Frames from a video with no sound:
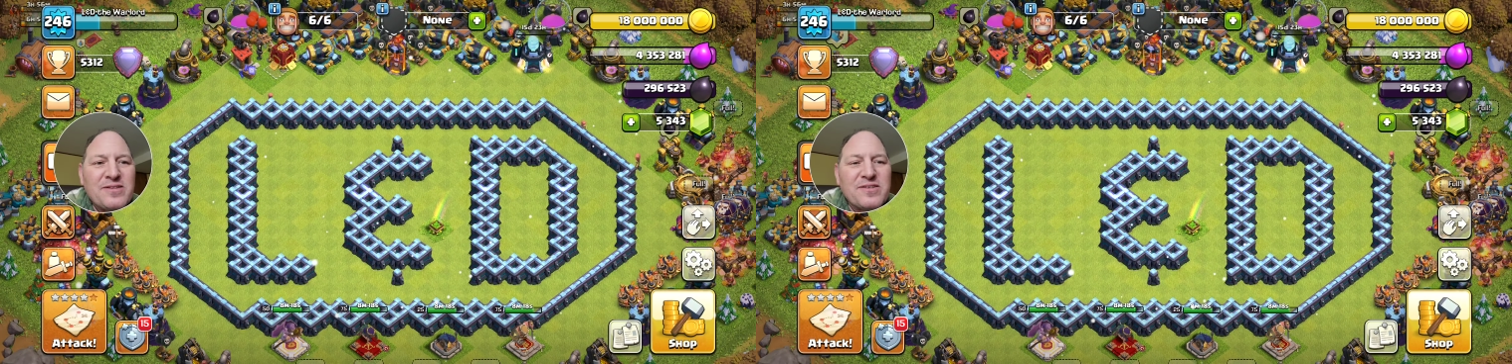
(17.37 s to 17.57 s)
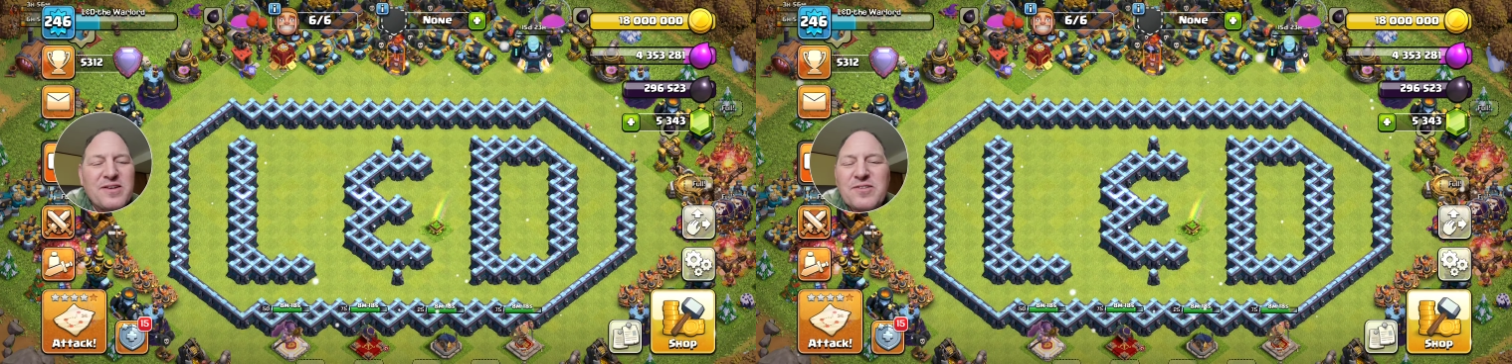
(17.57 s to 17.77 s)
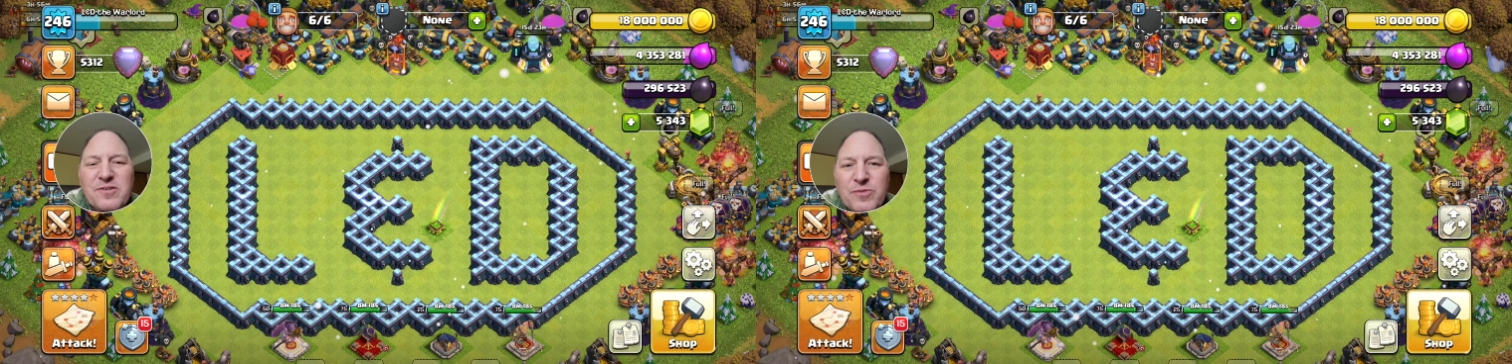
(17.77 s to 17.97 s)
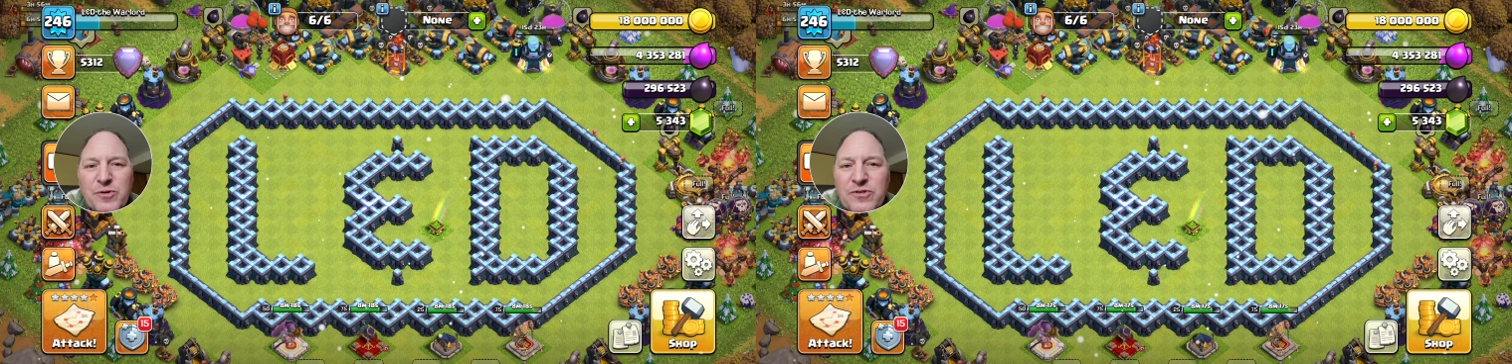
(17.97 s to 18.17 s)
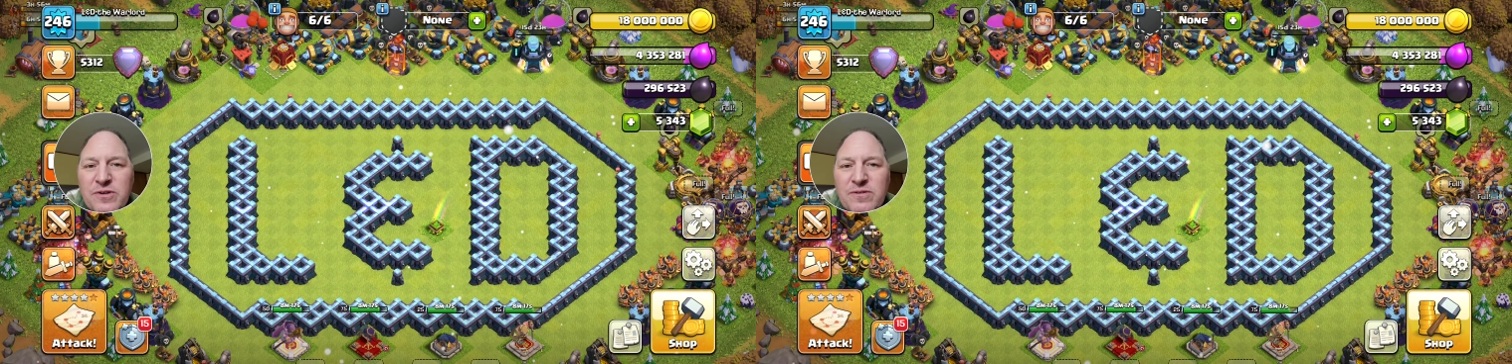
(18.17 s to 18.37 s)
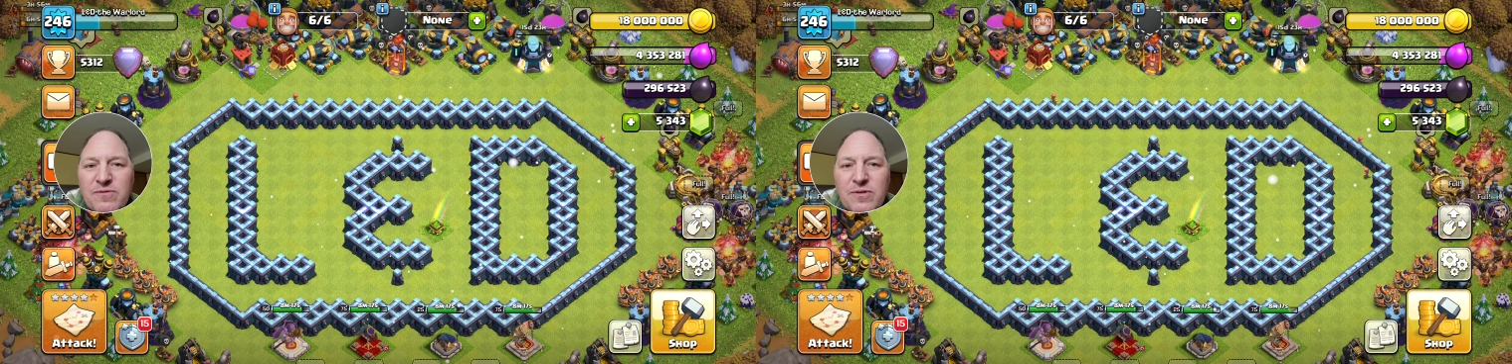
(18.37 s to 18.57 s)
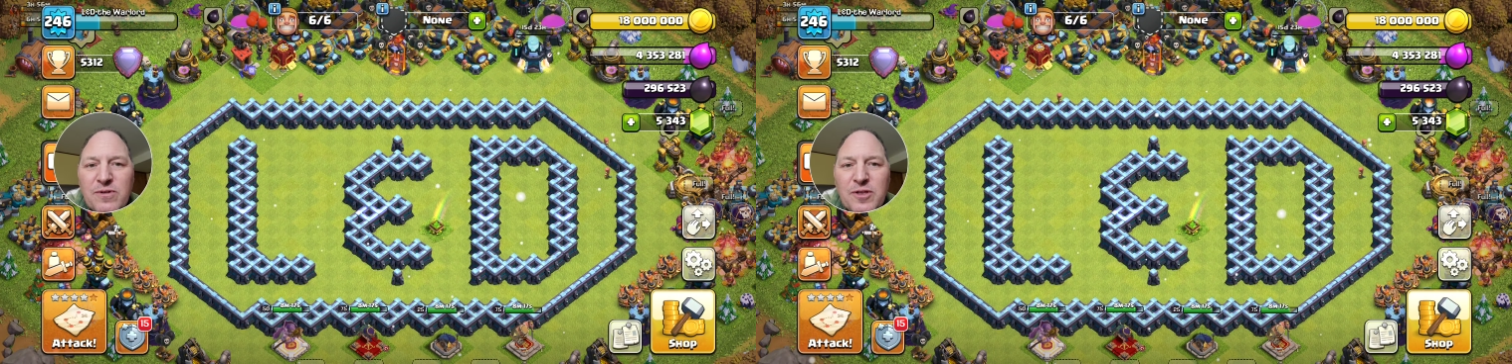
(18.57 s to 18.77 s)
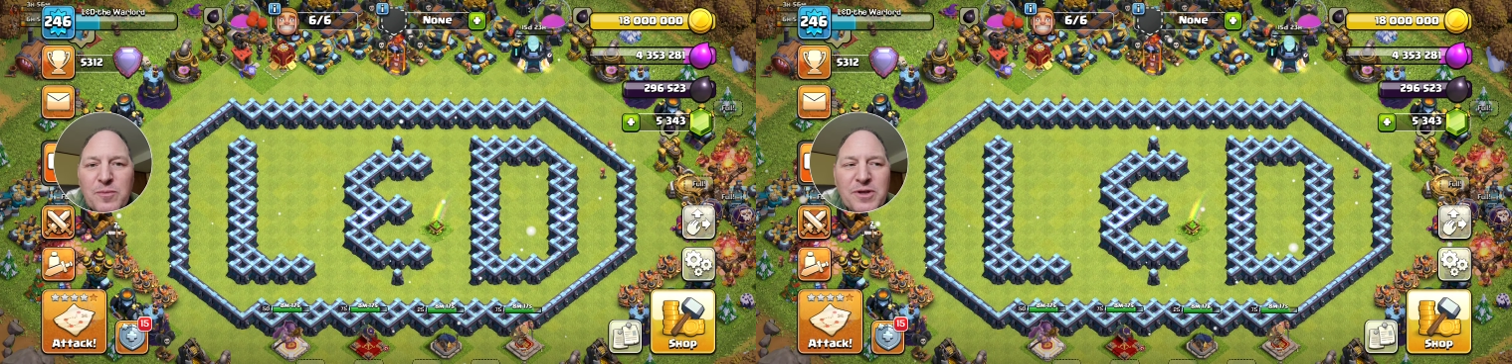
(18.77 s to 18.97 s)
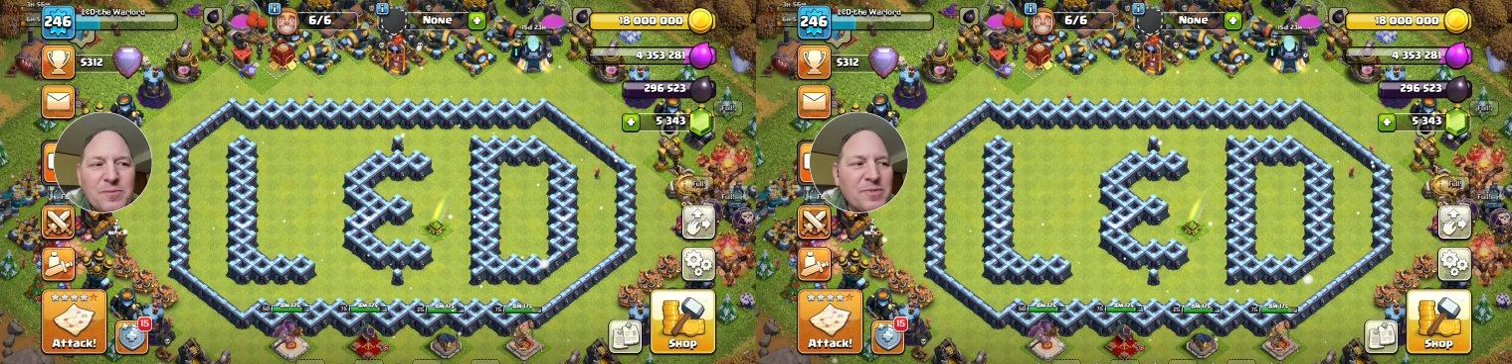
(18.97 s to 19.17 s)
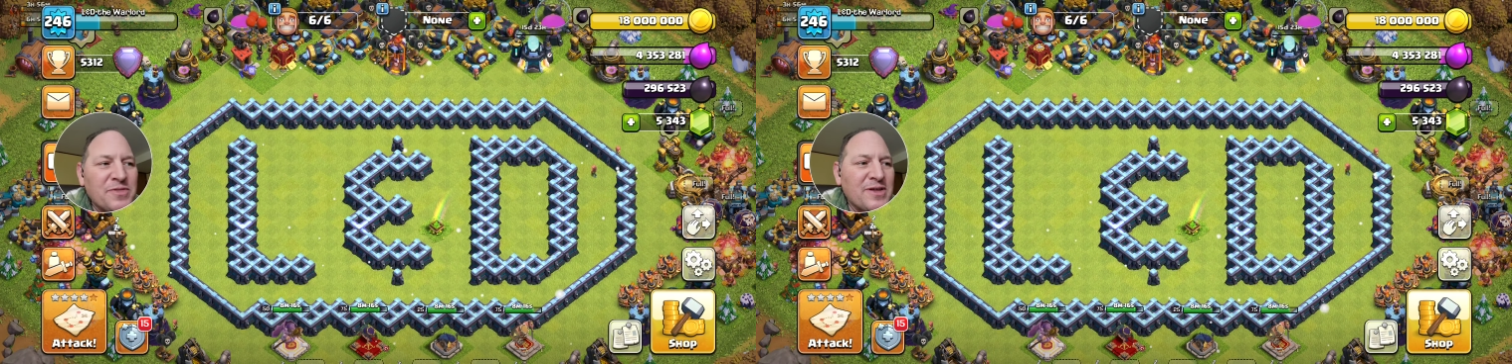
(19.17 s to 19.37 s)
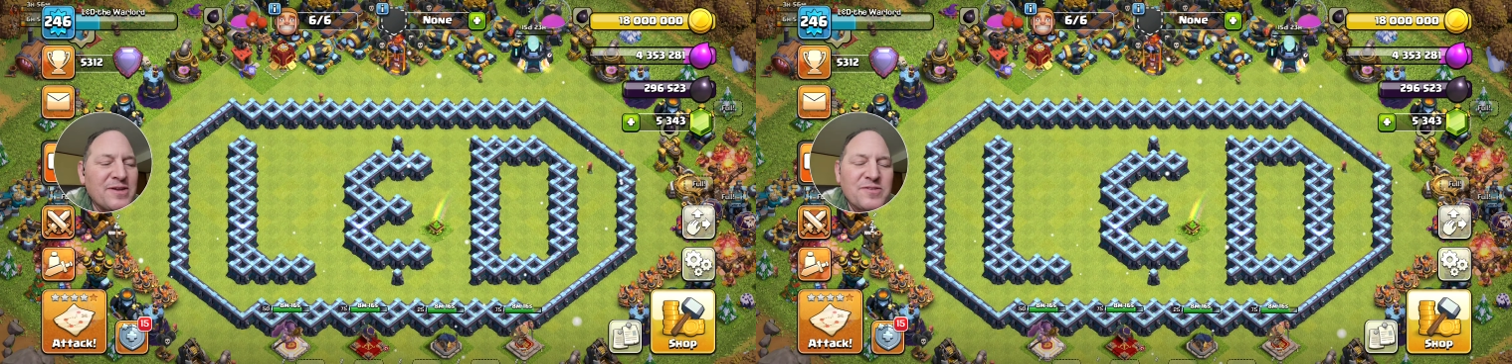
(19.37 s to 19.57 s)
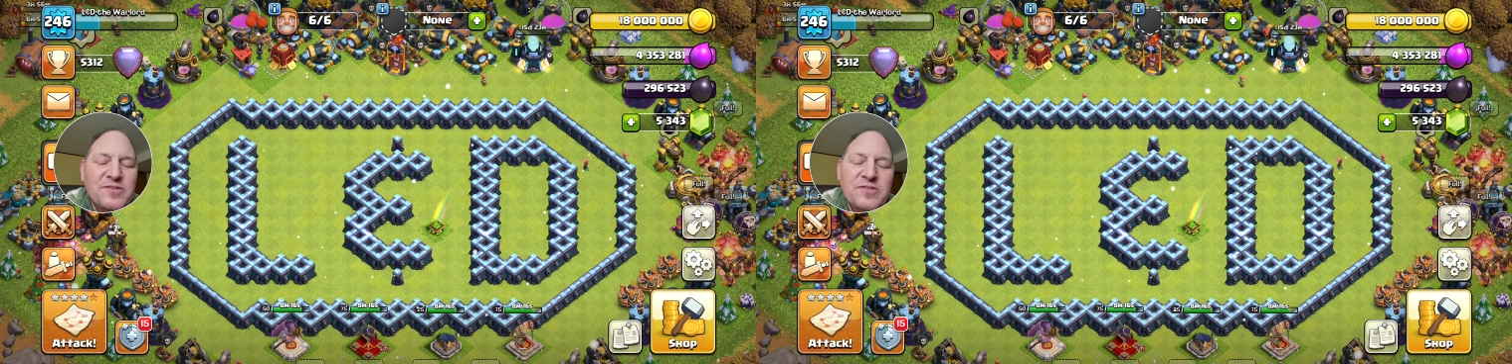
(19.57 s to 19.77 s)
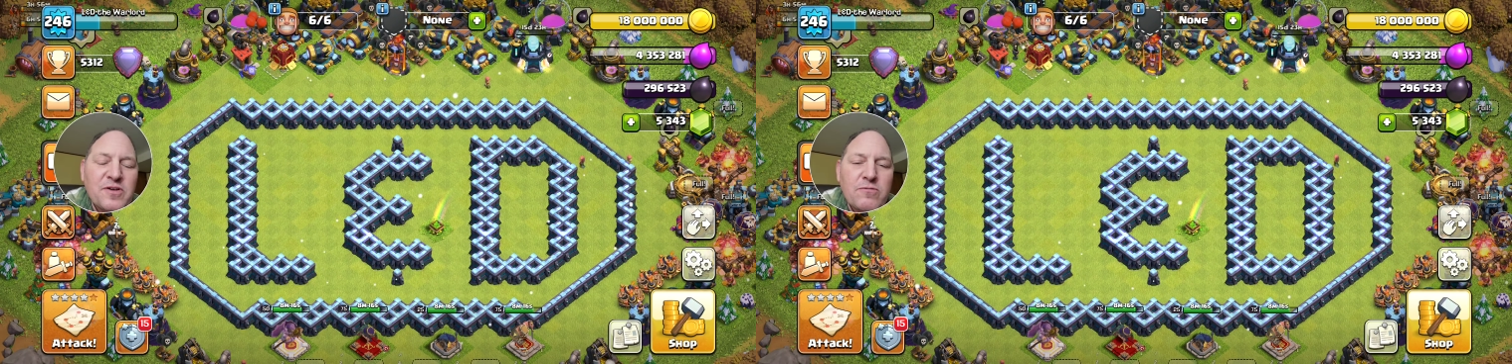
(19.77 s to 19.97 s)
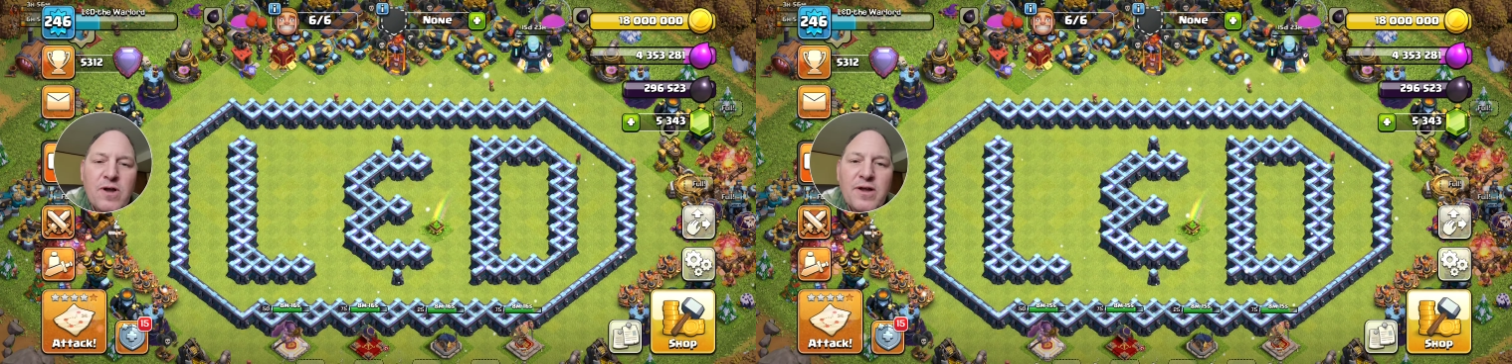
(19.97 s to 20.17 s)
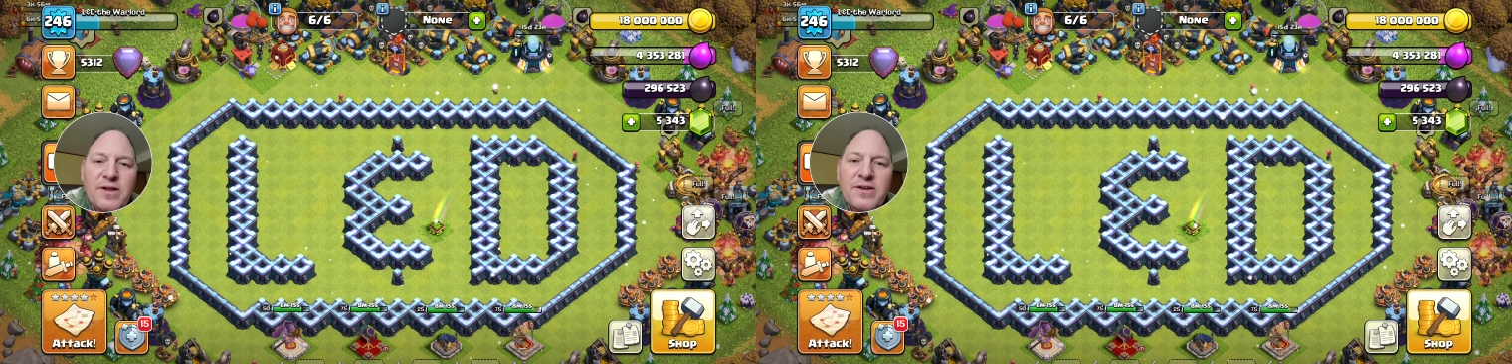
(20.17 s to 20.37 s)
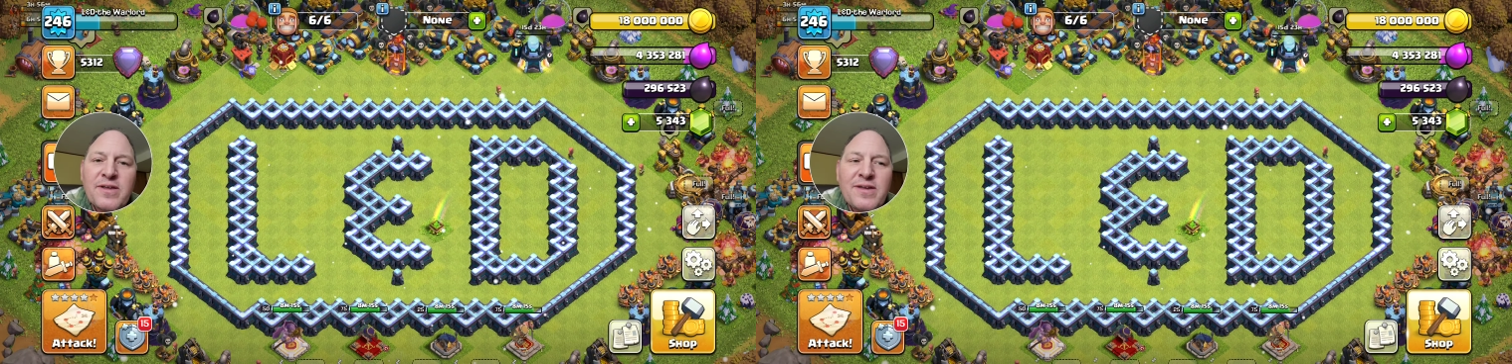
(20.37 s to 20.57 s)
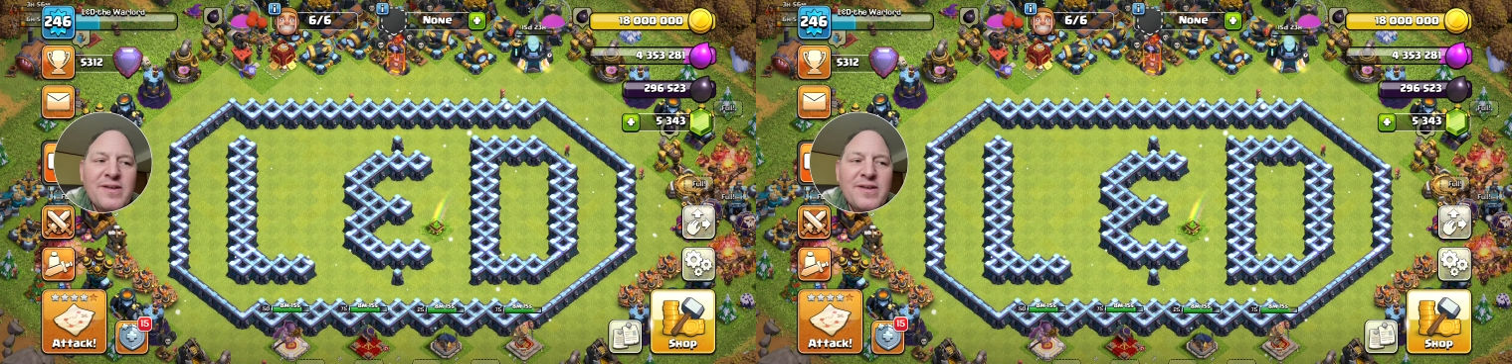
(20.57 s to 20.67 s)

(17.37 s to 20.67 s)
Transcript: it's nice diversion for a little bit, but then it's just a grind